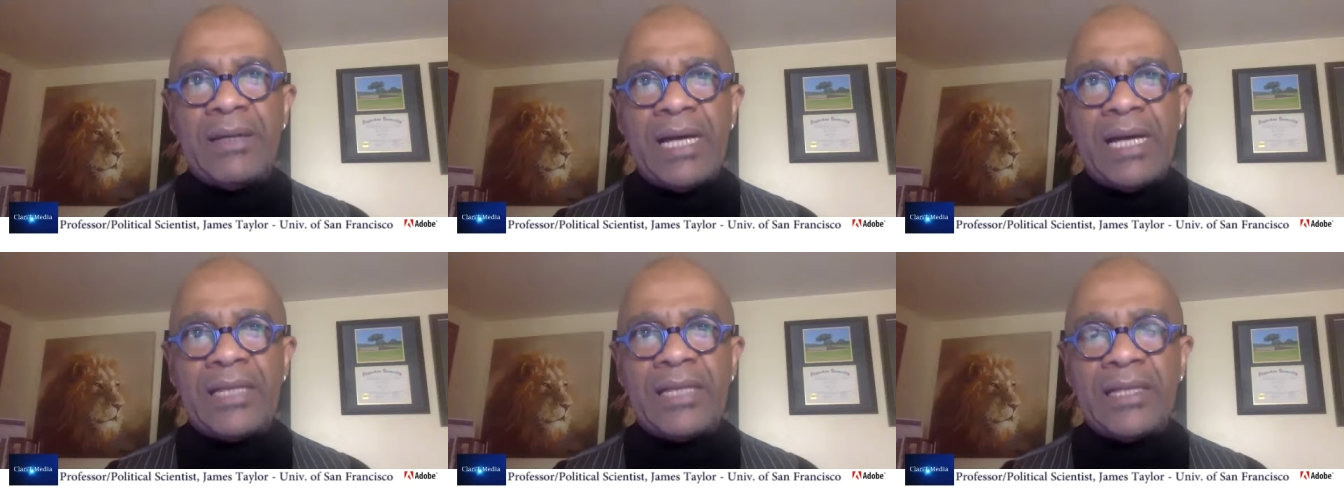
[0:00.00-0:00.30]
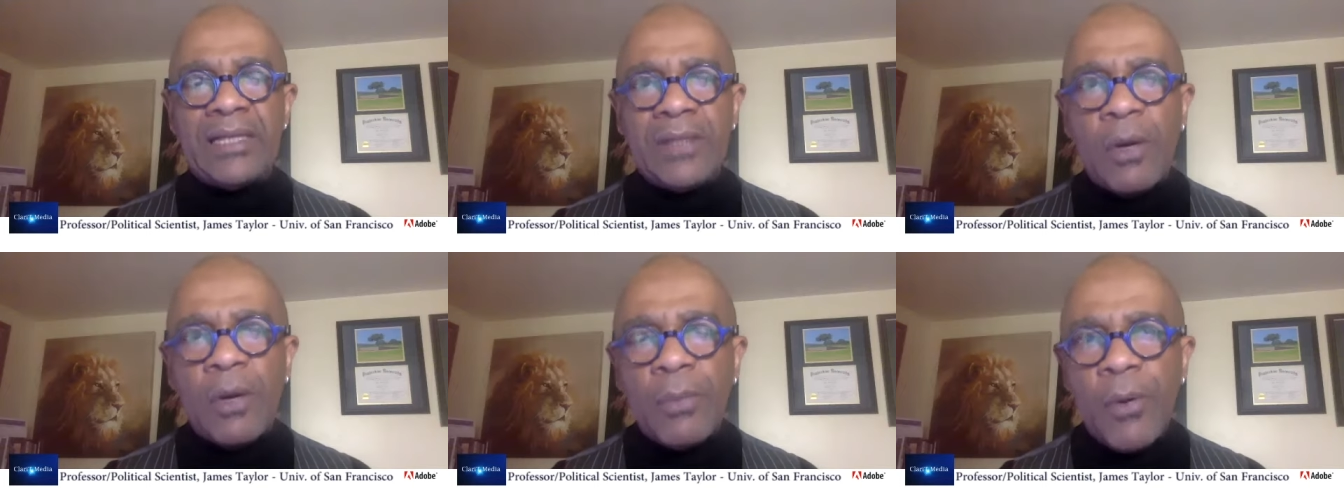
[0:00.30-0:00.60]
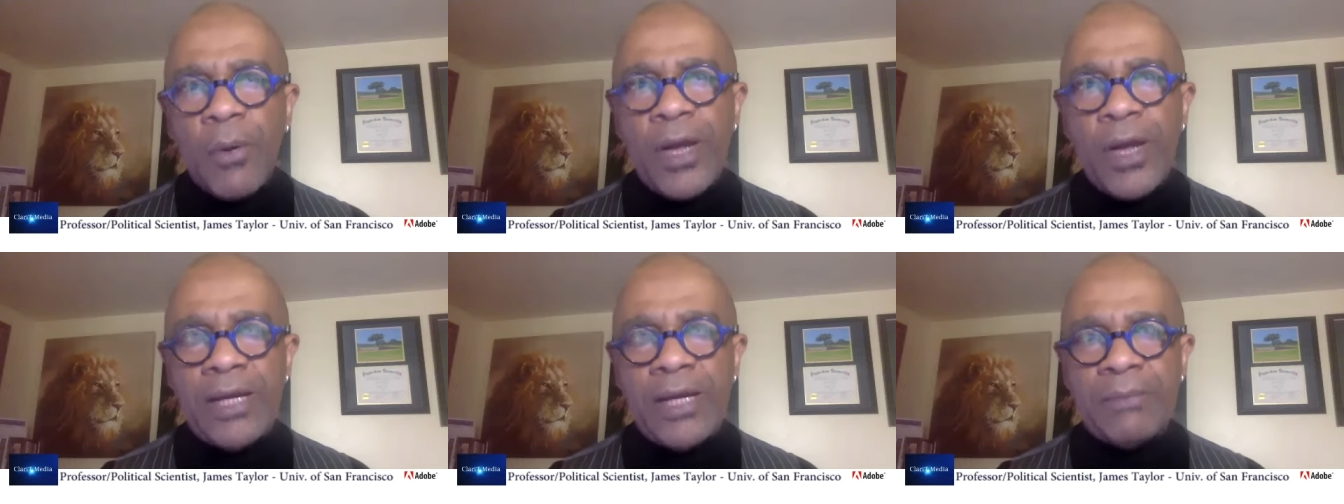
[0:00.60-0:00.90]
at a, low
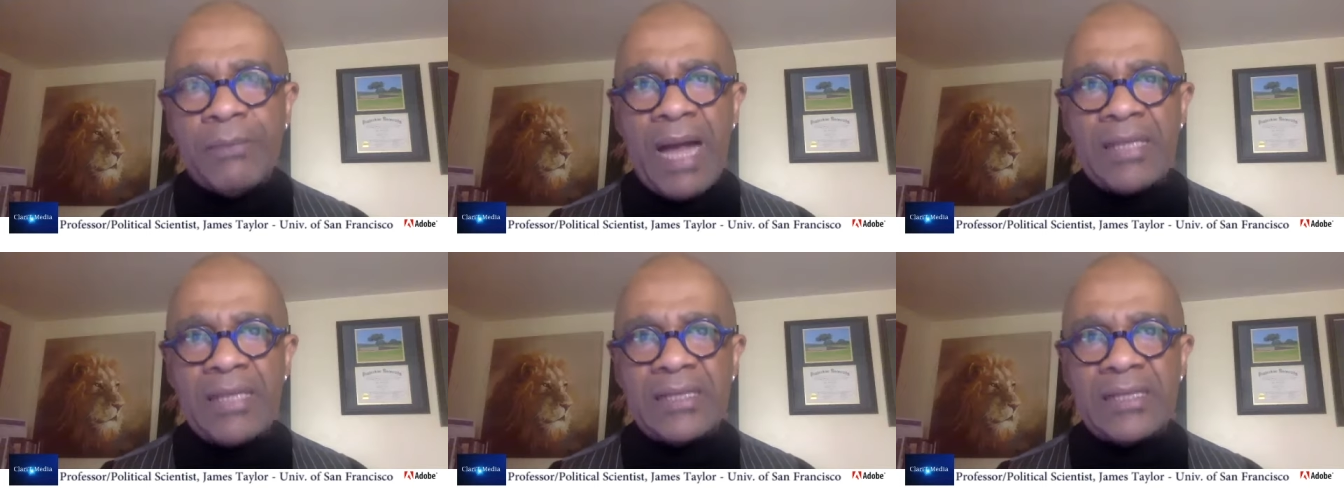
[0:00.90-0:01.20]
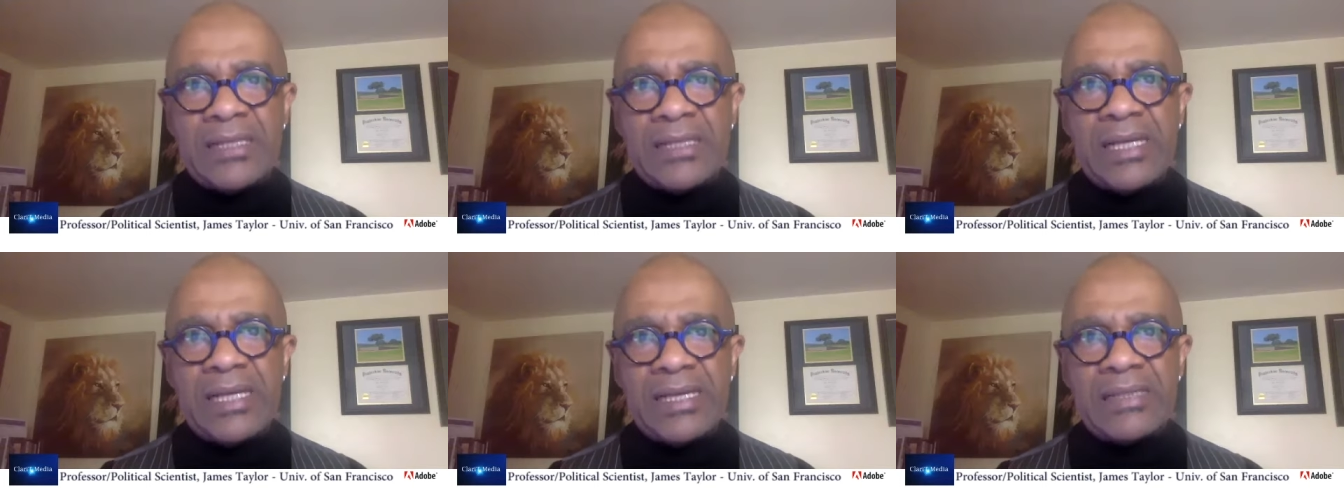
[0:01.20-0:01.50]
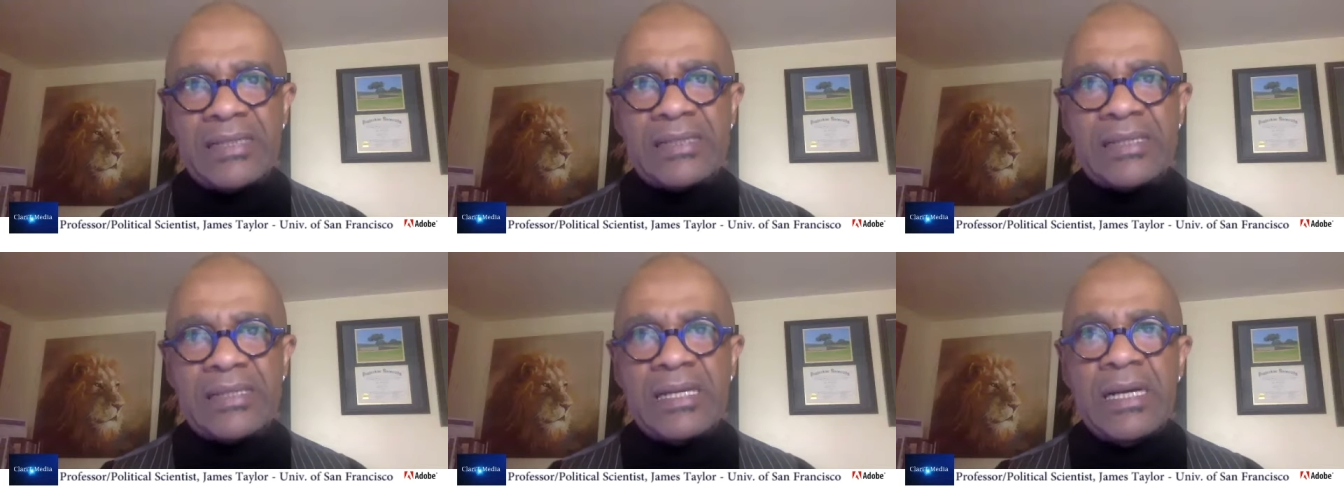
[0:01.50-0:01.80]
point in
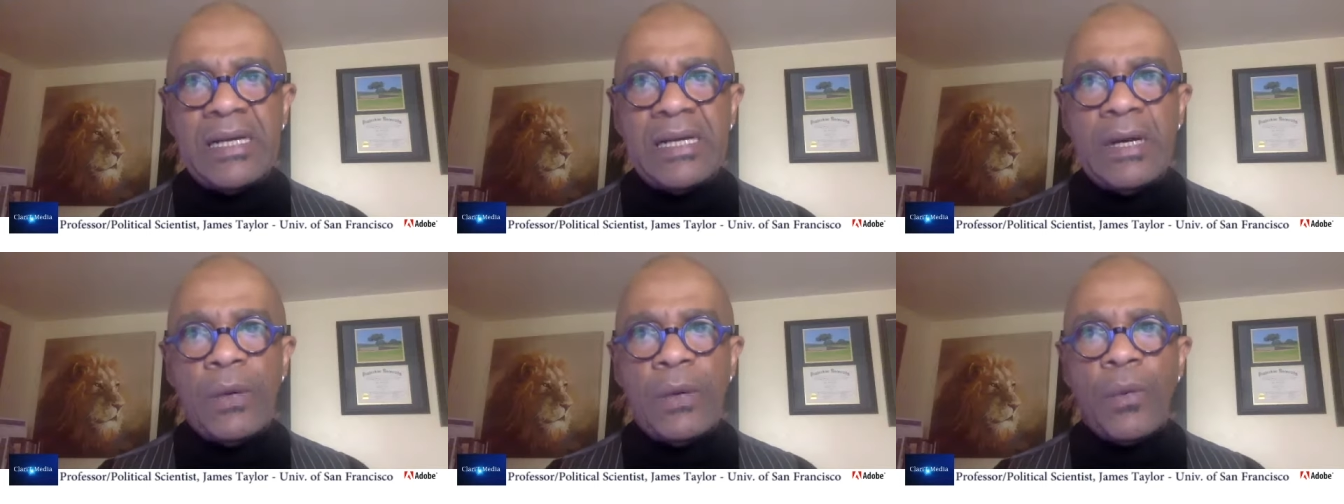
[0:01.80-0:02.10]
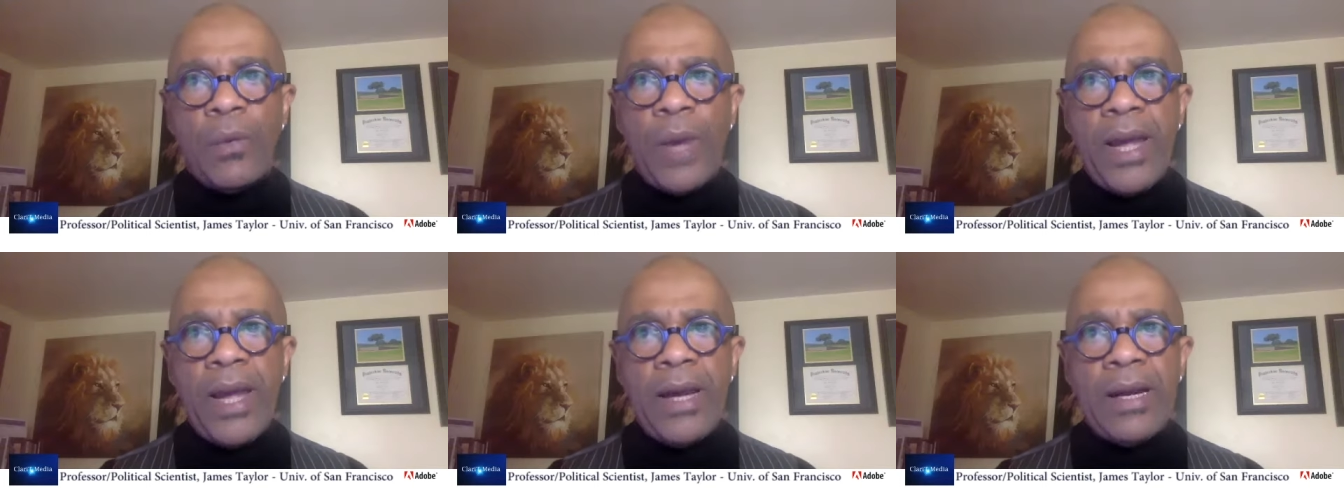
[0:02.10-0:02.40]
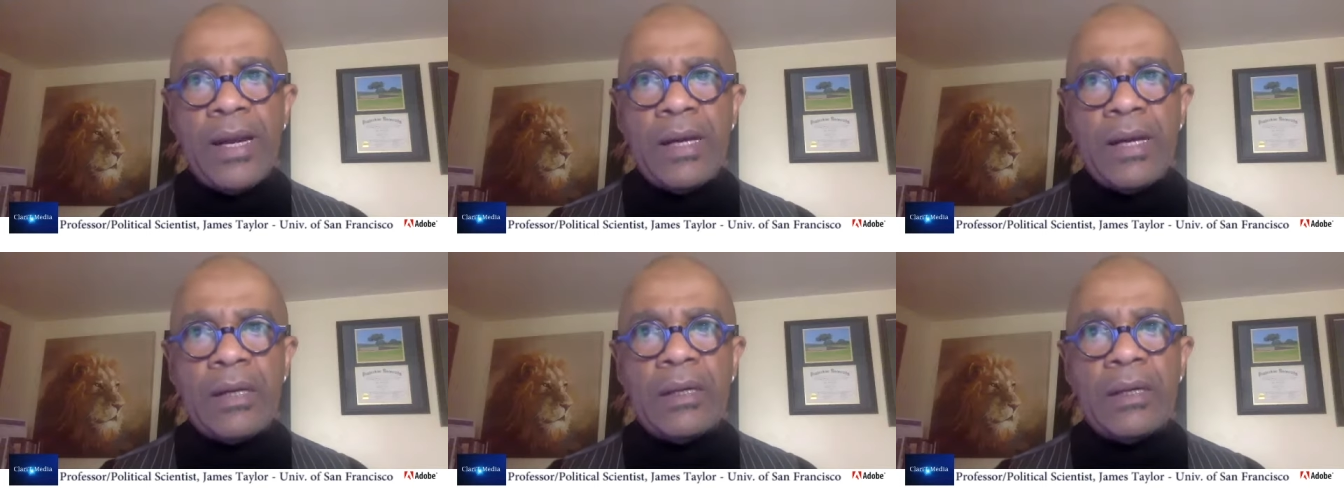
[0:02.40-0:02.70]
politics
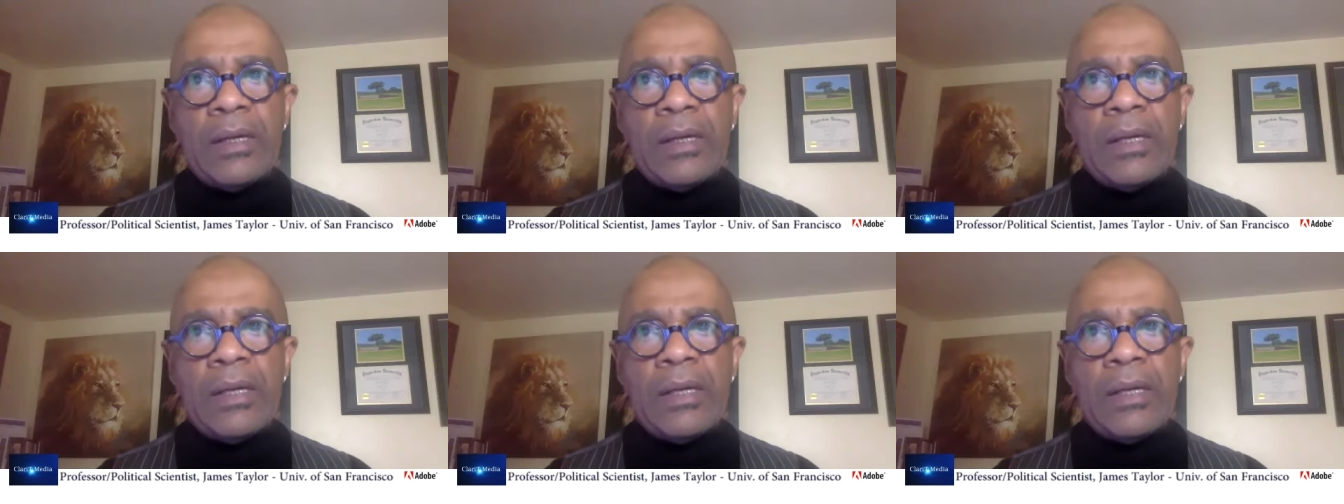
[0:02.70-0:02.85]
where